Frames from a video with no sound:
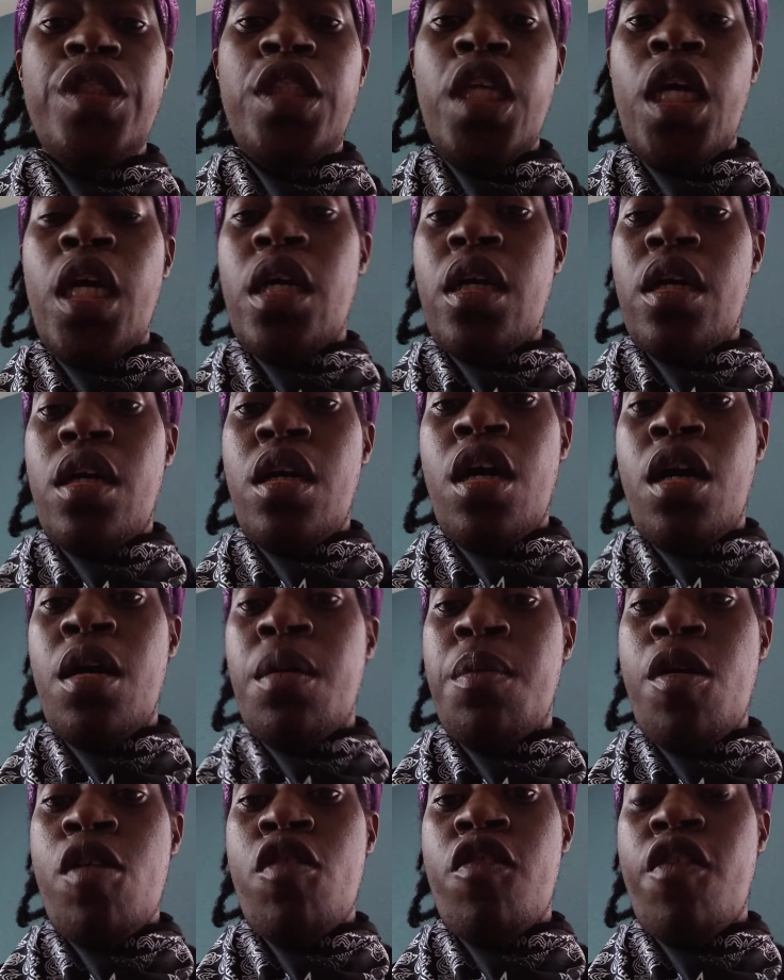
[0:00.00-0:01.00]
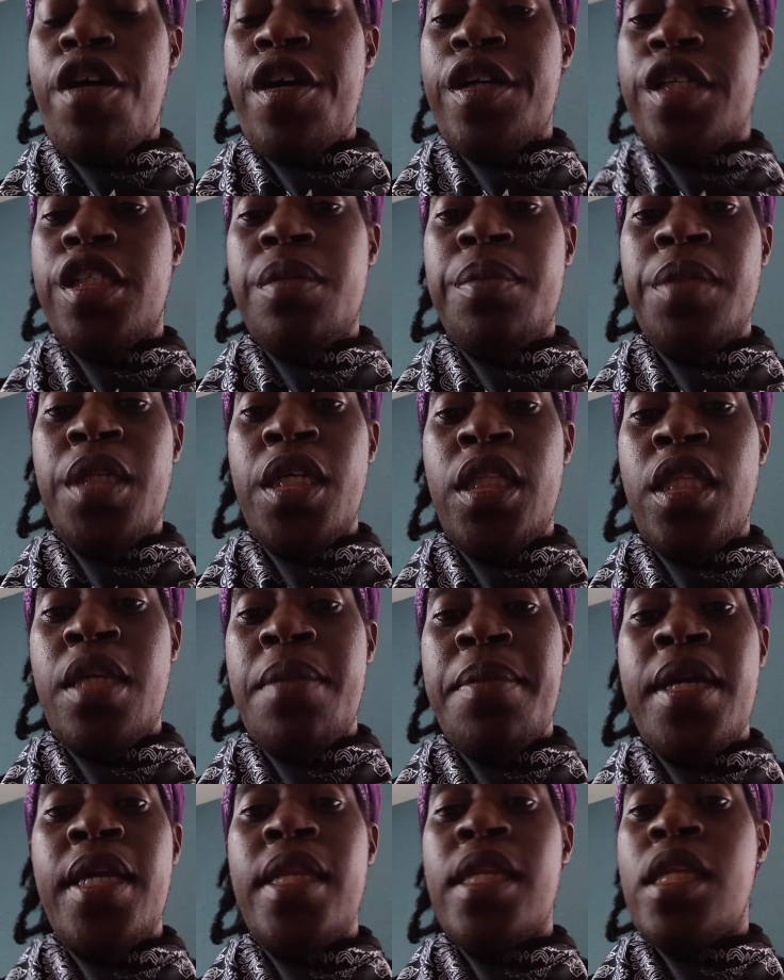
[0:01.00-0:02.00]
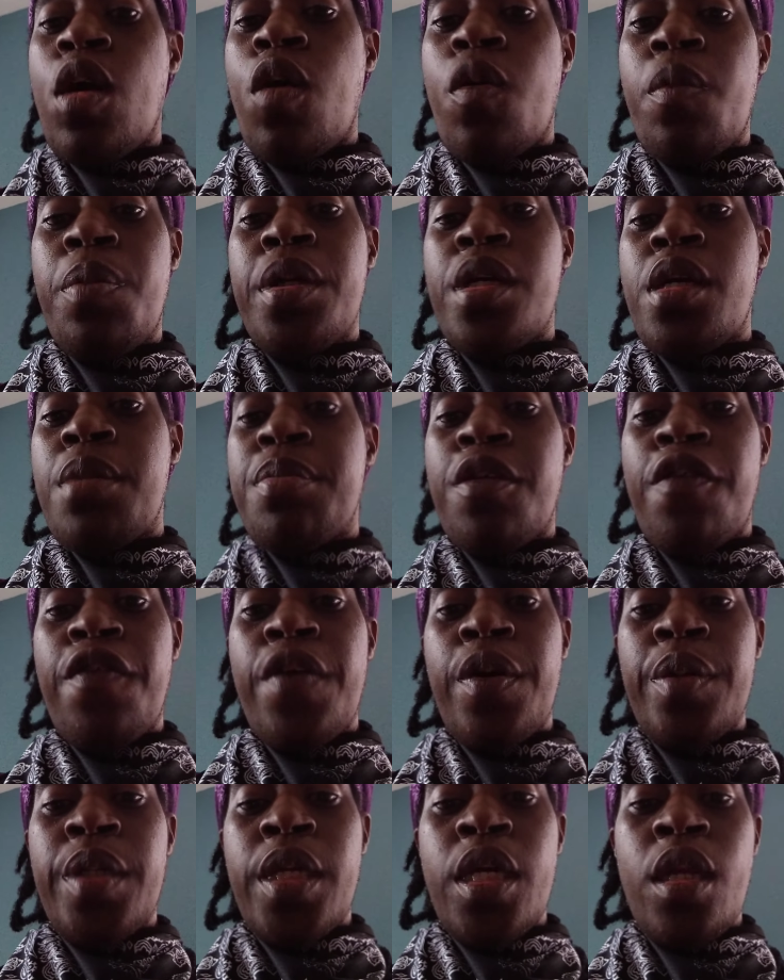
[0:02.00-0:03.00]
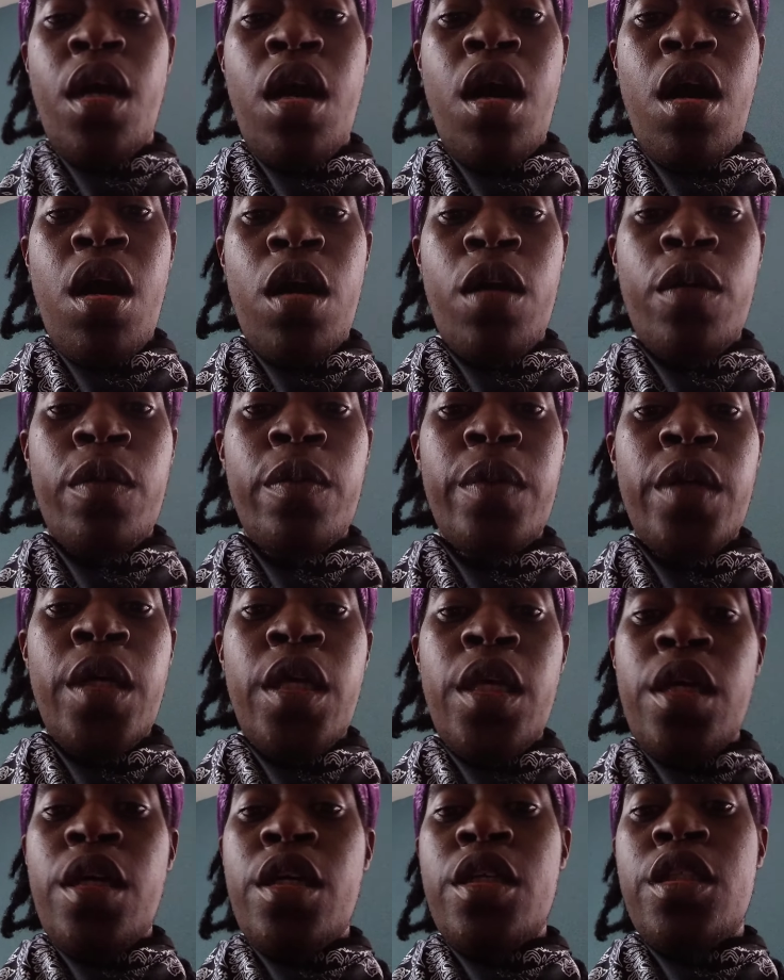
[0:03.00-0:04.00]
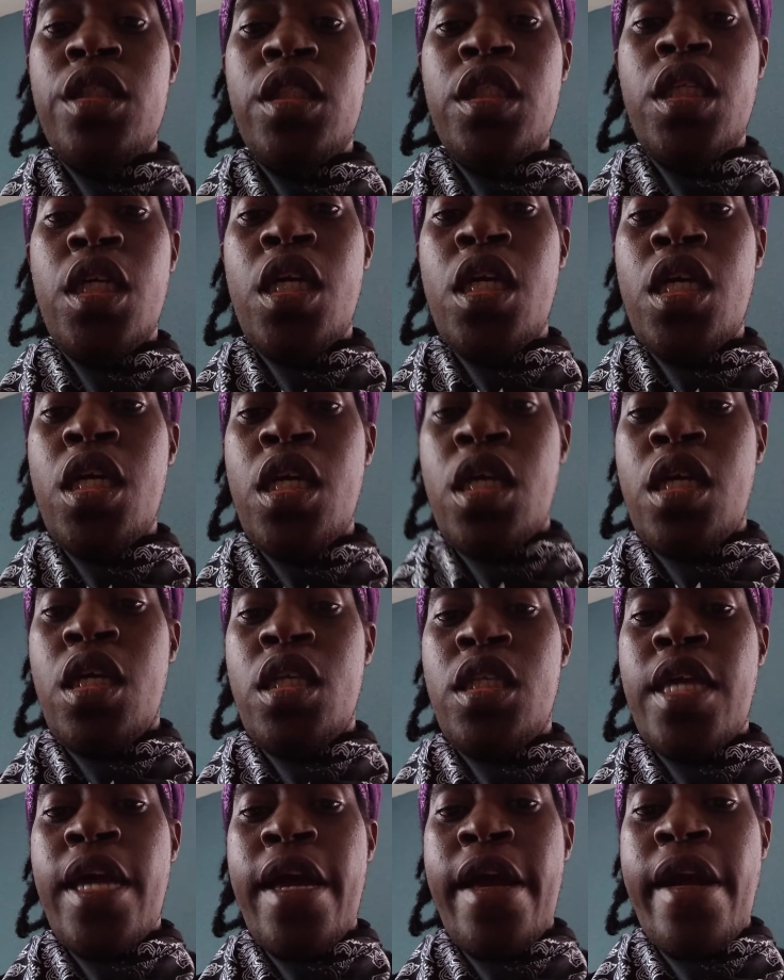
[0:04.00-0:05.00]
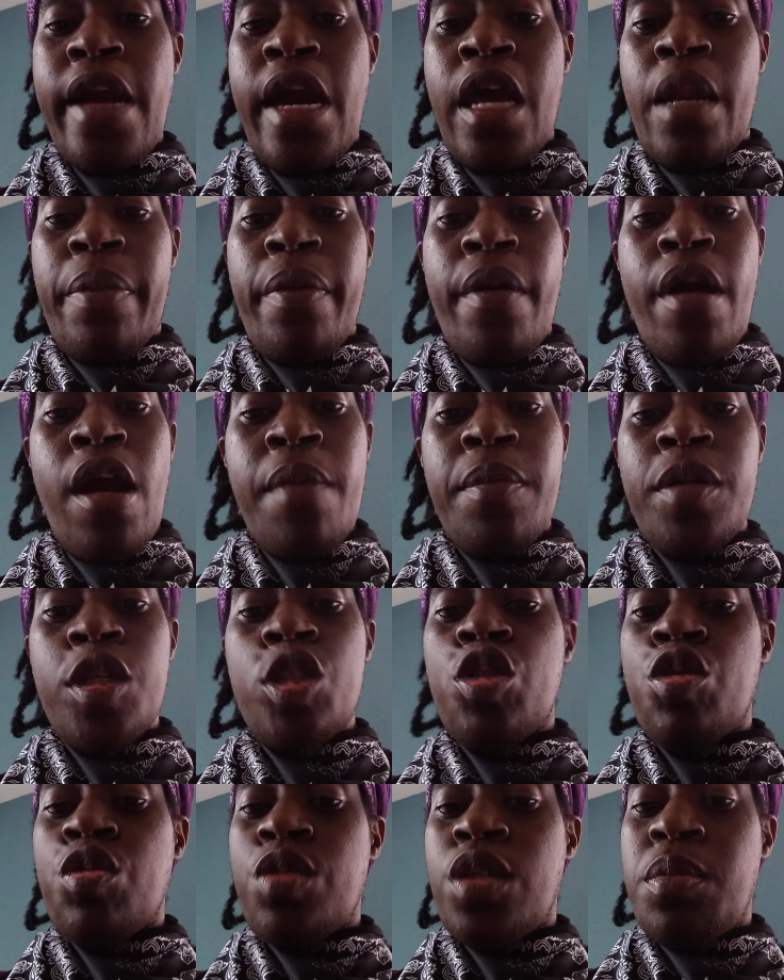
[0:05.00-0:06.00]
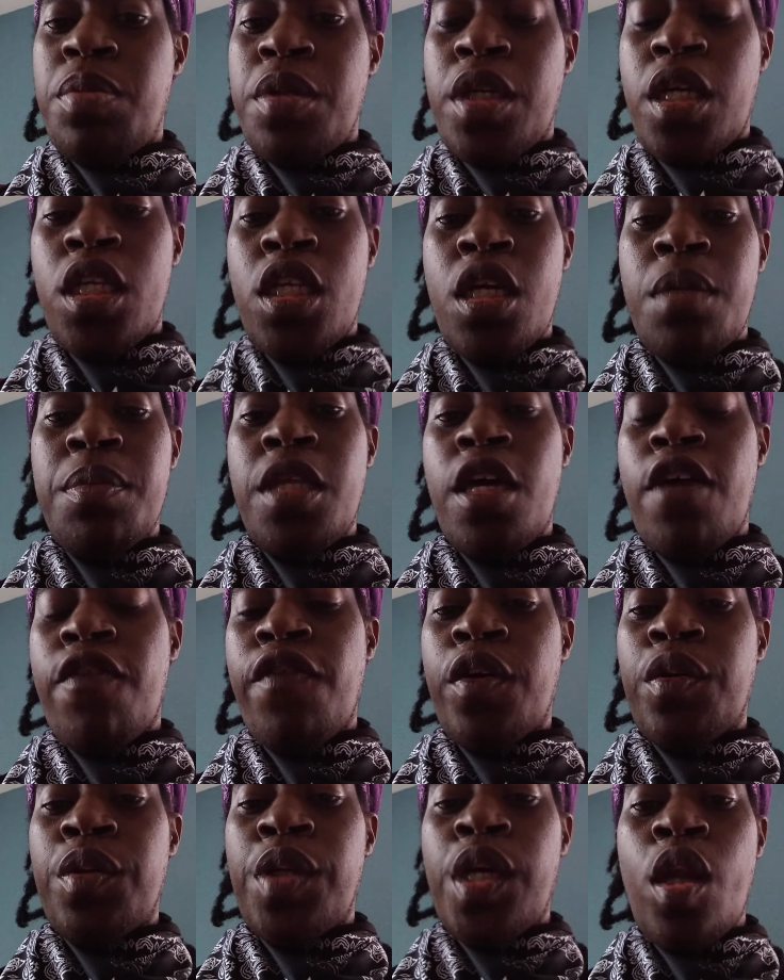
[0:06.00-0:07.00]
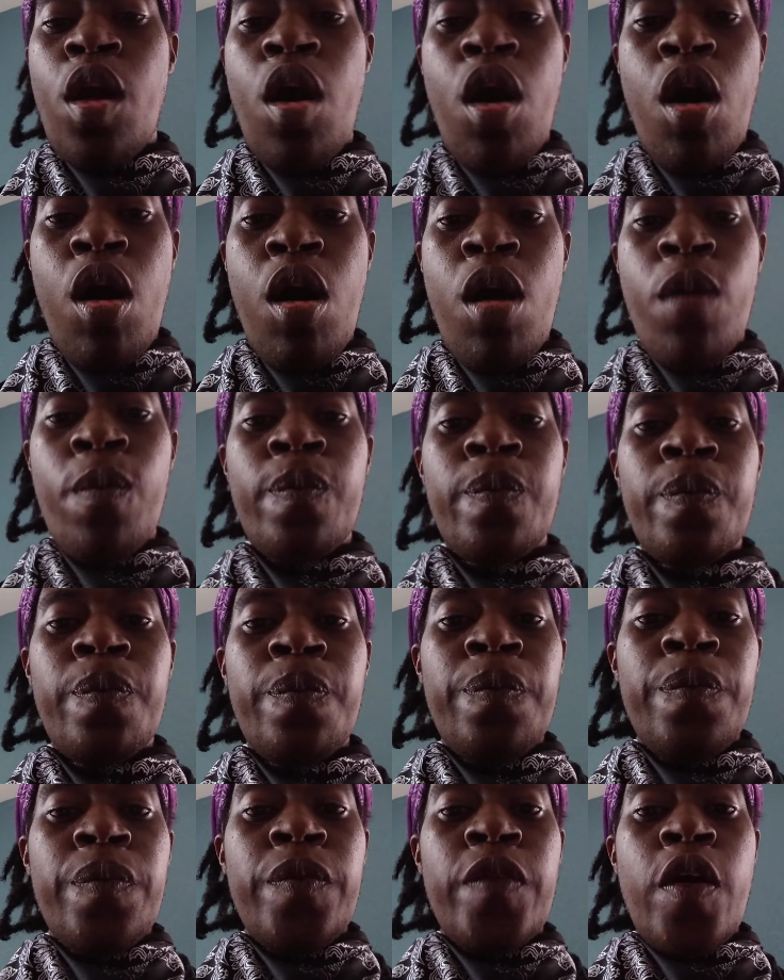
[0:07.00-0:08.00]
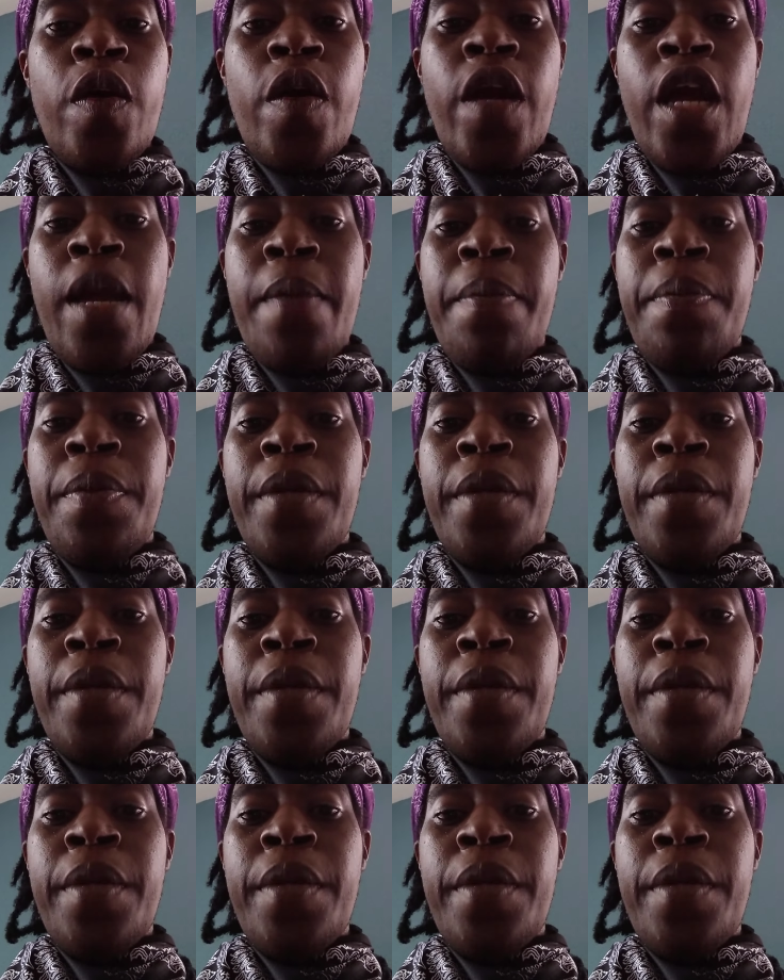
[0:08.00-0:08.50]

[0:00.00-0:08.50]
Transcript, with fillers: that come across me, they may don't pick up the phone at all as then dad got a problem because you ain't picking up that phone at all. Okay,